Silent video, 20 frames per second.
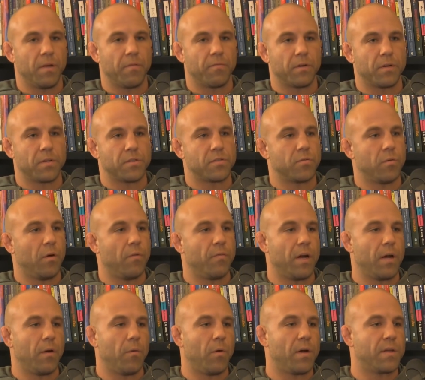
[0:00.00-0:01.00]
my first 12
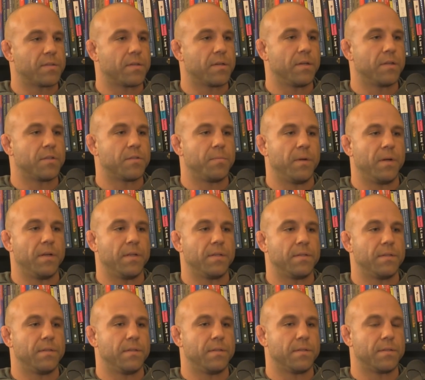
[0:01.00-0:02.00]
ayahuasca
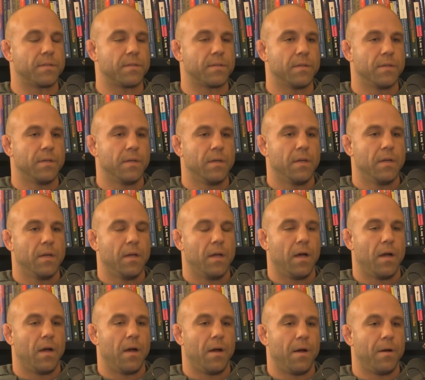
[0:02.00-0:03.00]
experiences,
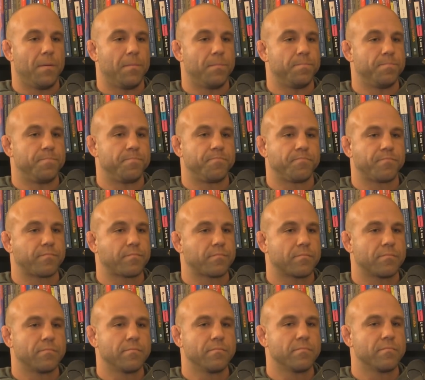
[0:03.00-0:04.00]
um,
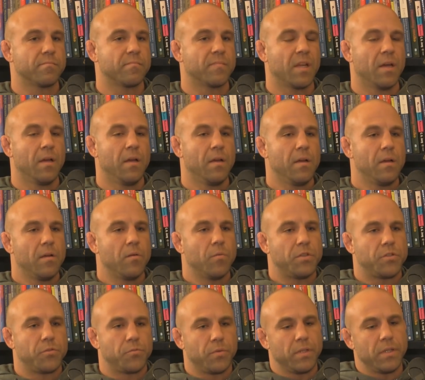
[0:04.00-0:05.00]

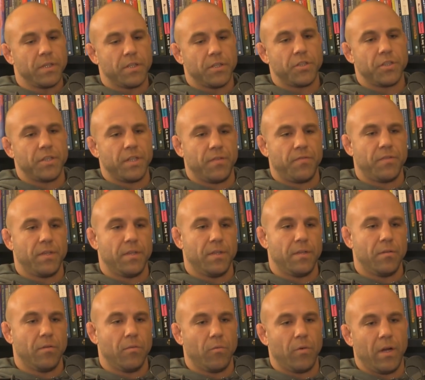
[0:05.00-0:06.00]
which really
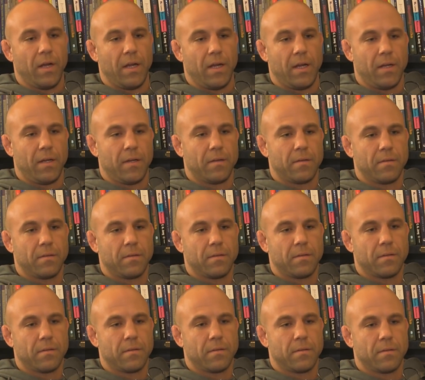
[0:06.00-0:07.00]
shifted the way
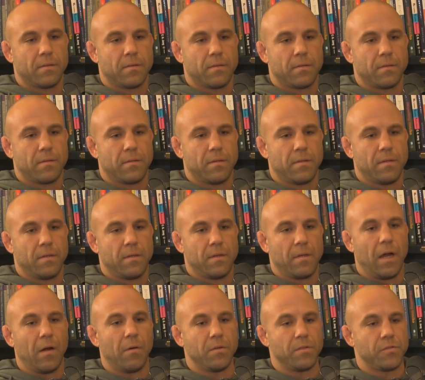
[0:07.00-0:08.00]

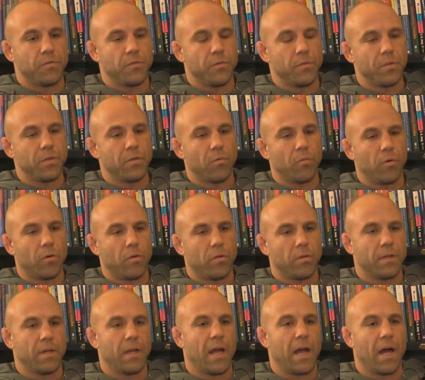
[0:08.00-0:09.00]
I was viewing the
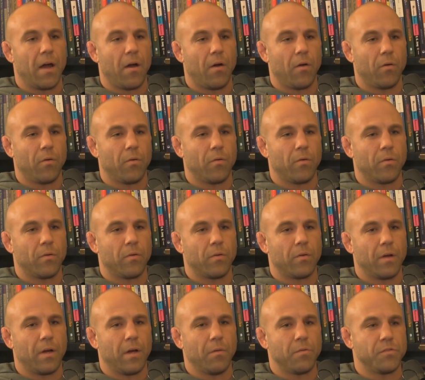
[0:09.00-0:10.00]
world and how
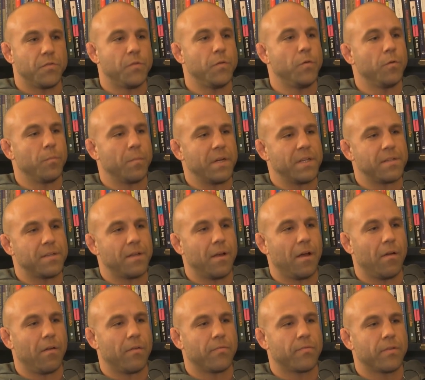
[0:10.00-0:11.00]
I was viewing
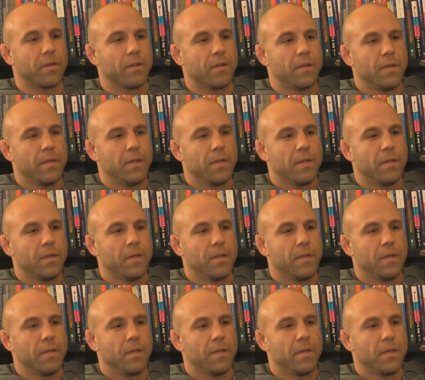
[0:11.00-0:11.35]
myself,